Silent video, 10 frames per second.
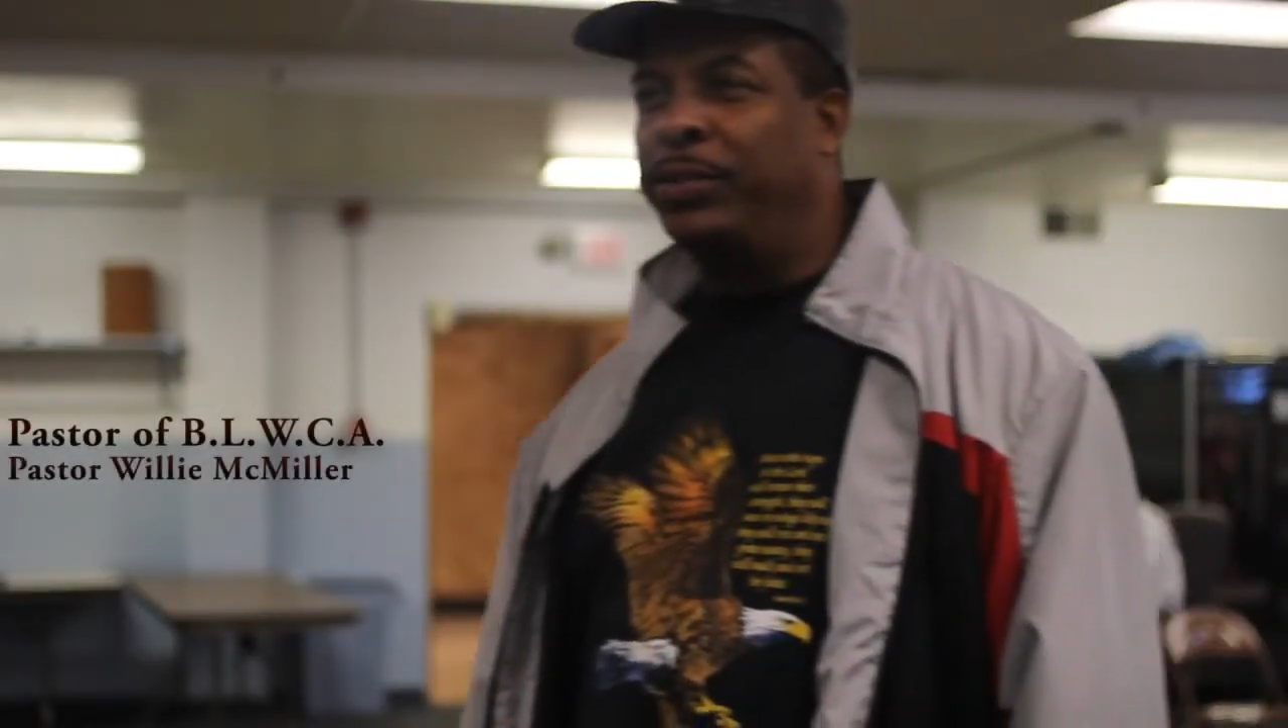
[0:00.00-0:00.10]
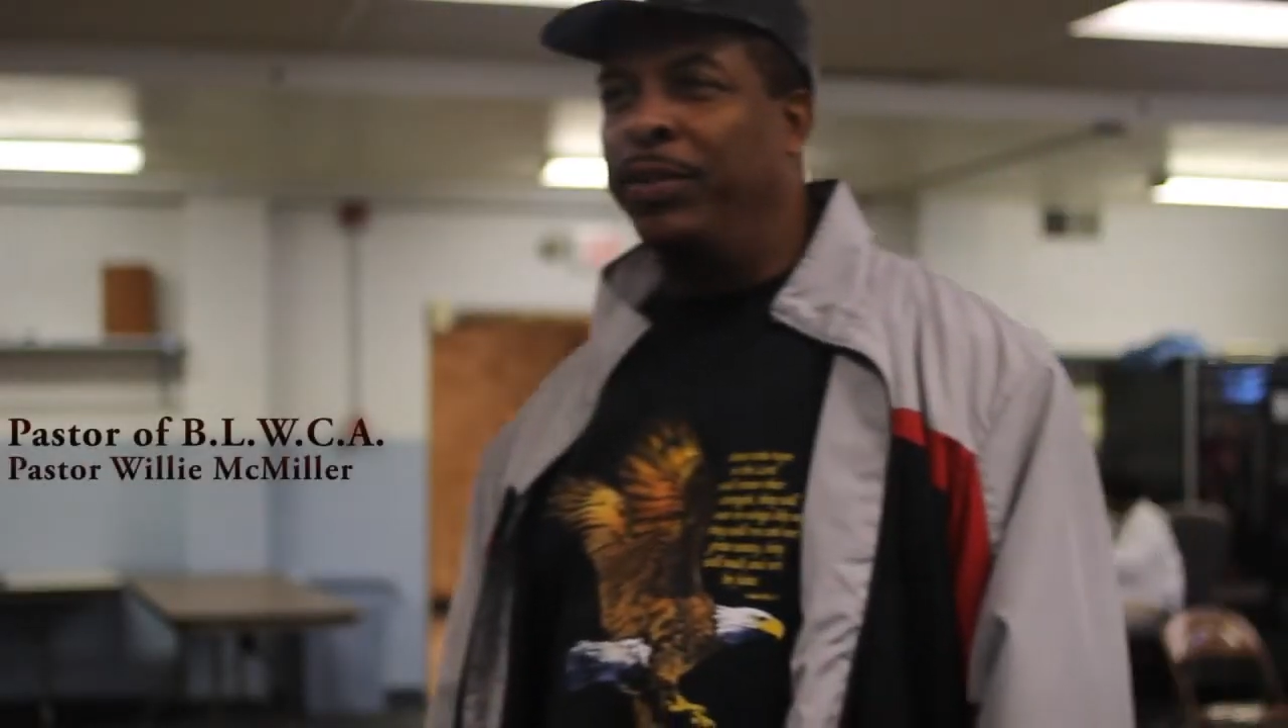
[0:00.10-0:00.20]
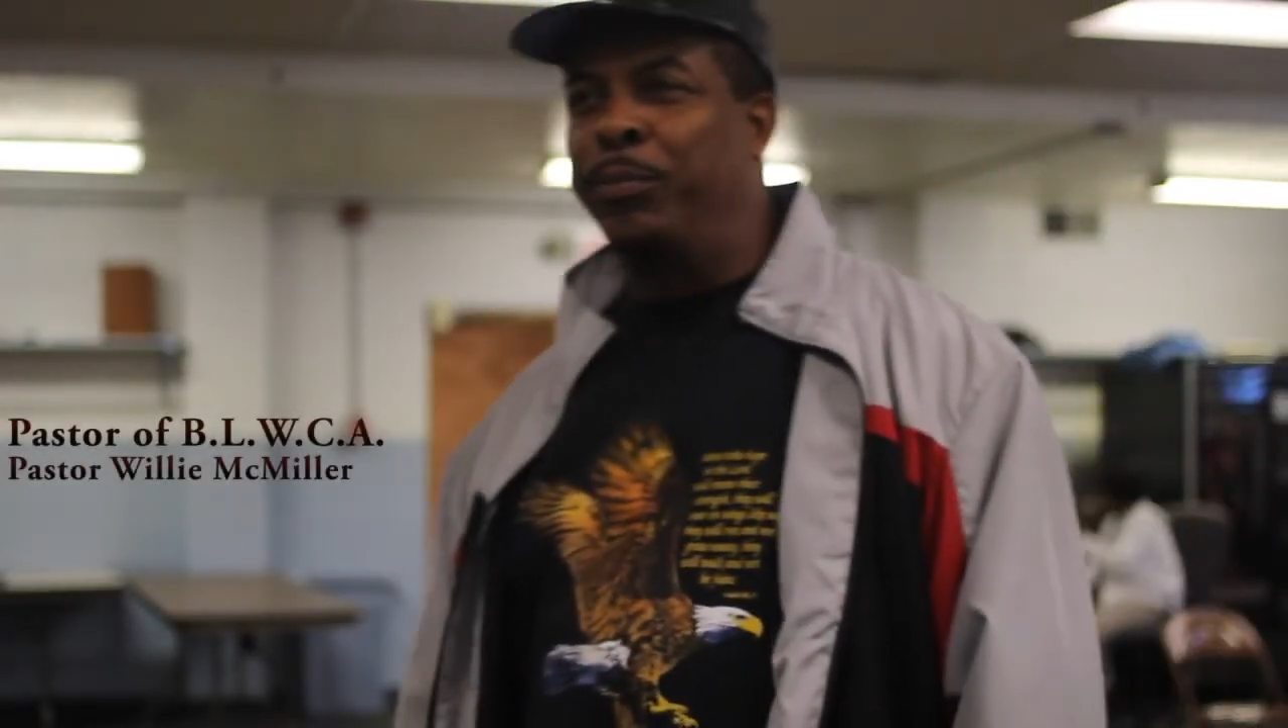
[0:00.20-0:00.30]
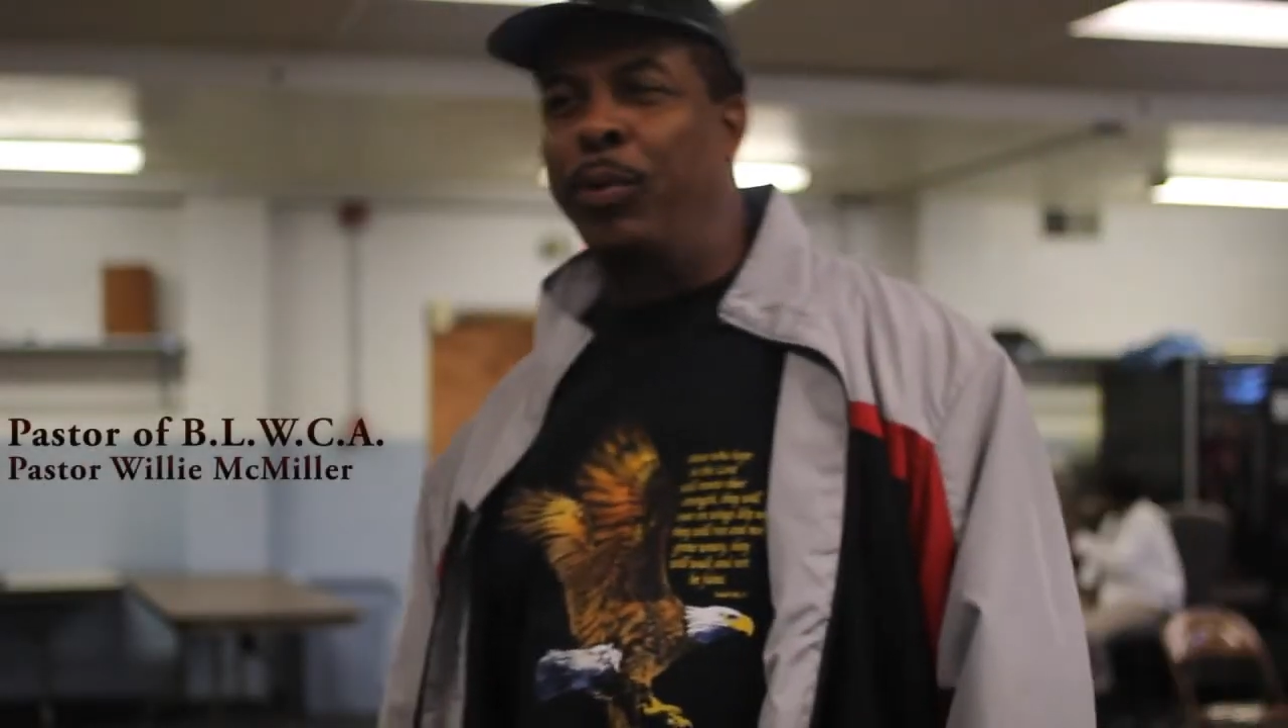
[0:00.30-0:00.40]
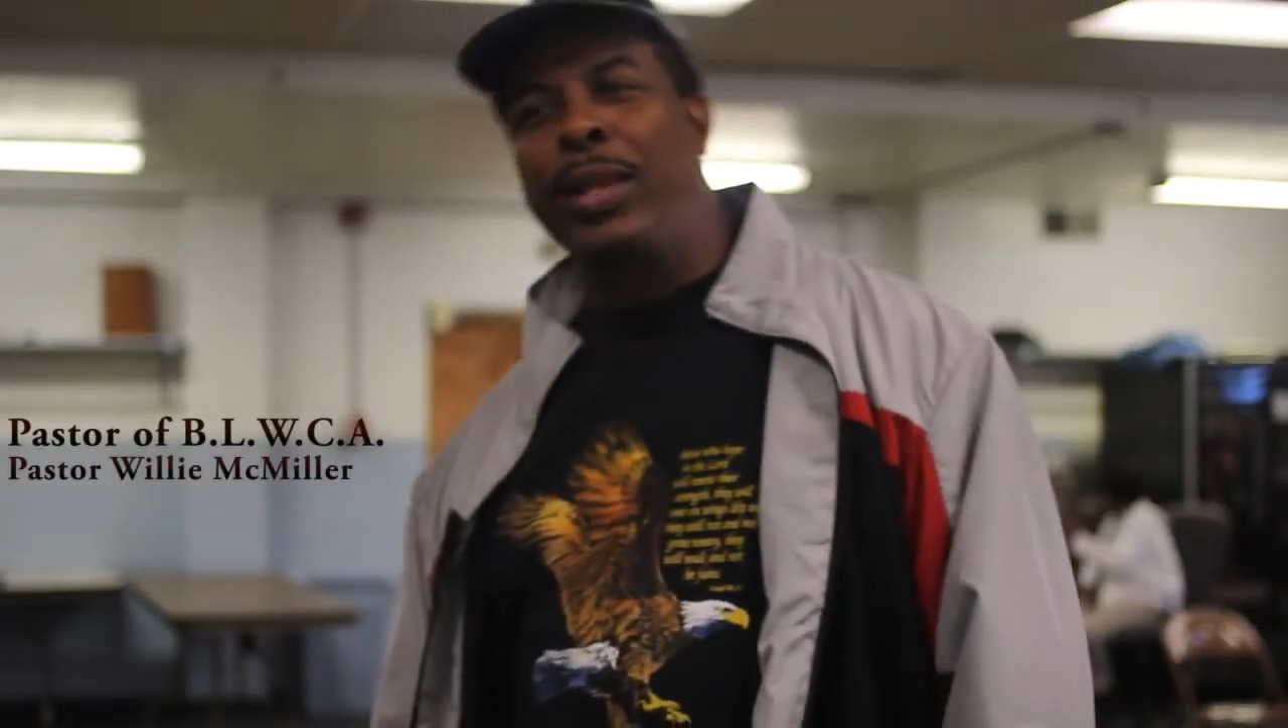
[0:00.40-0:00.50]

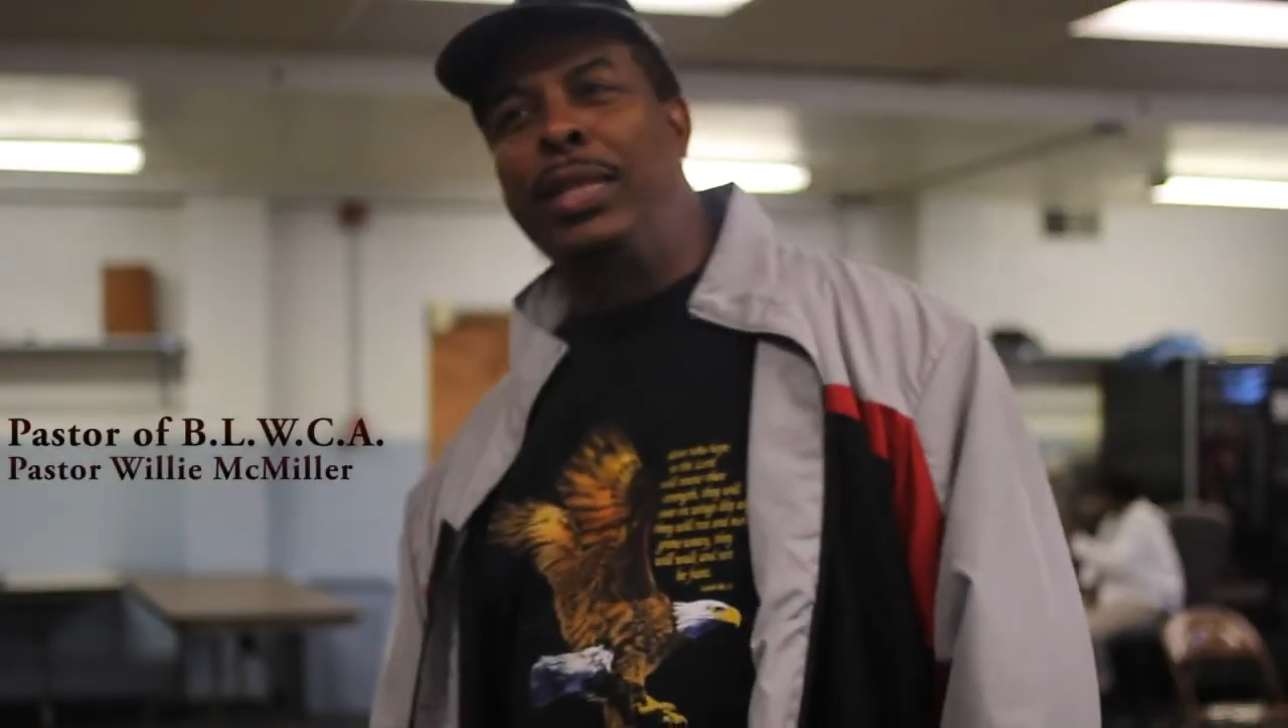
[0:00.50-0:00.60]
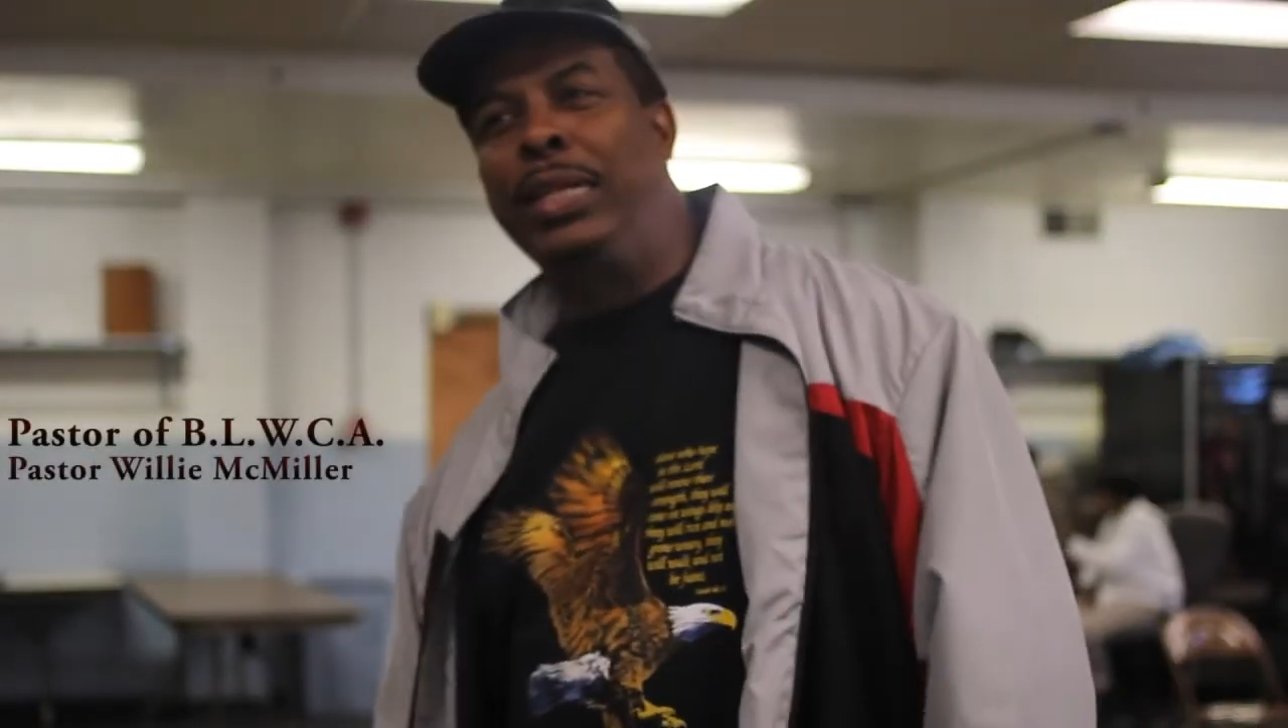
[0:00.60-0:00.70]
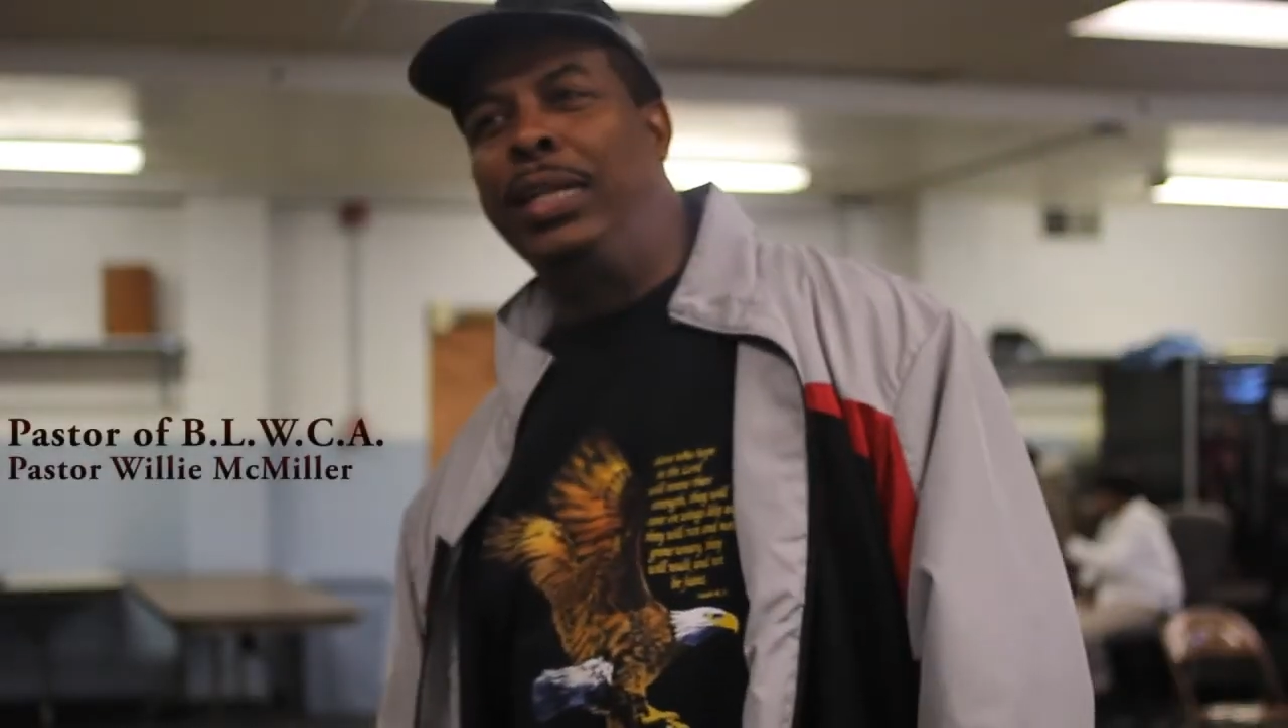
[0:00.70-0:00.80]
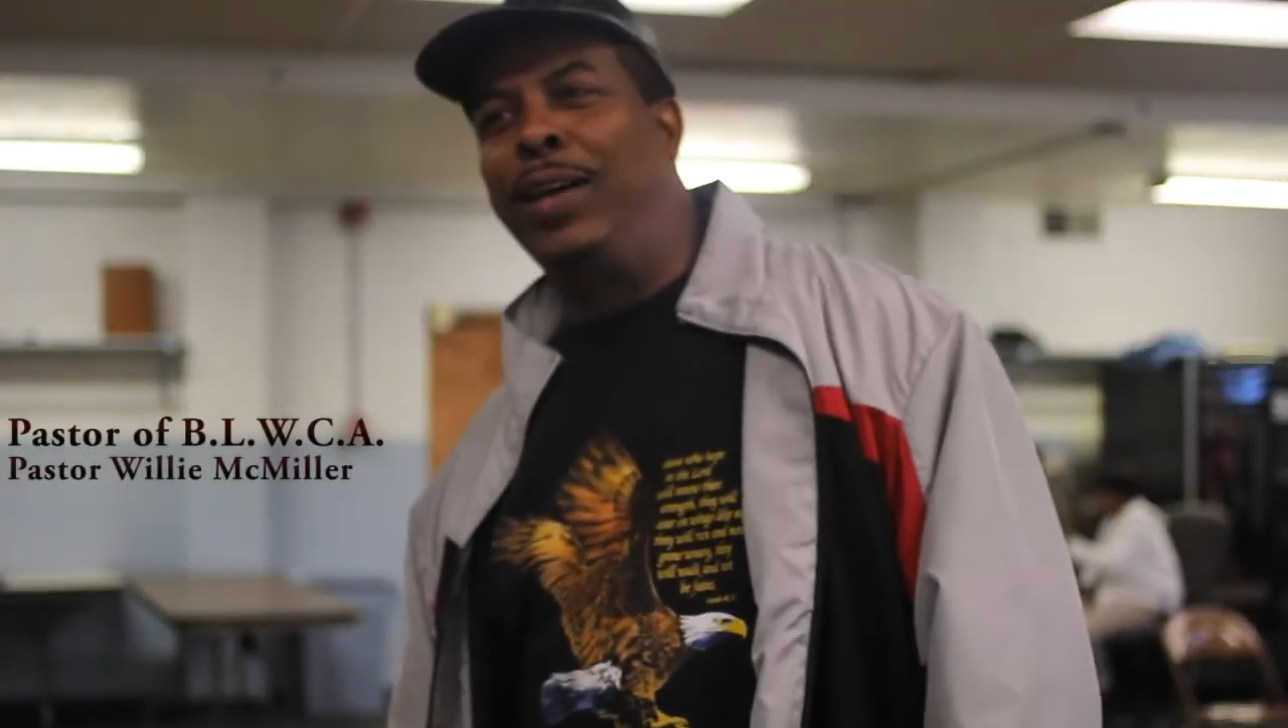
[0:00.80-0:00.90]
of Brotherly